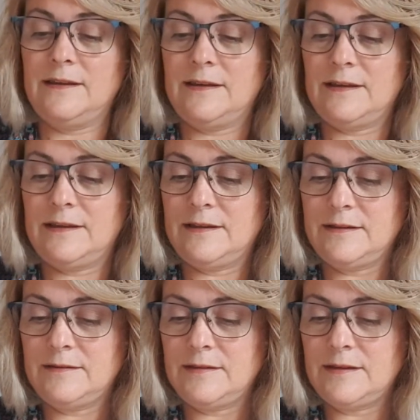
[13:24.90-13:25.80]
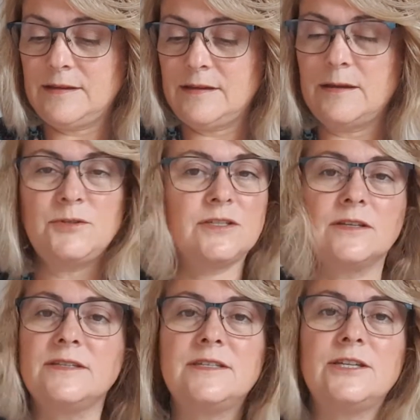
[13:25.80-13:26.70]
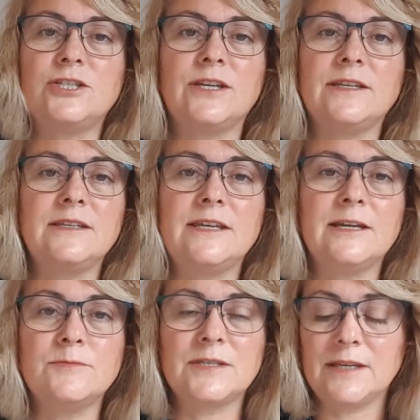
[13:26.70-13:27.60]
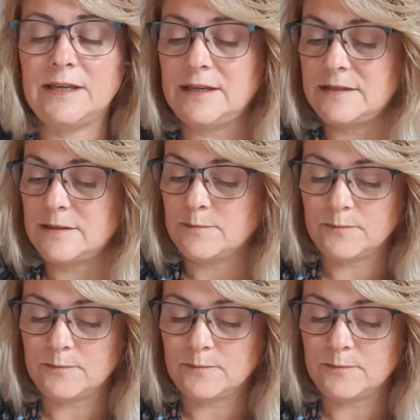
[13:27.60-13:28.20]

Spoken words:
And I'm just going to stitch it in DMCs.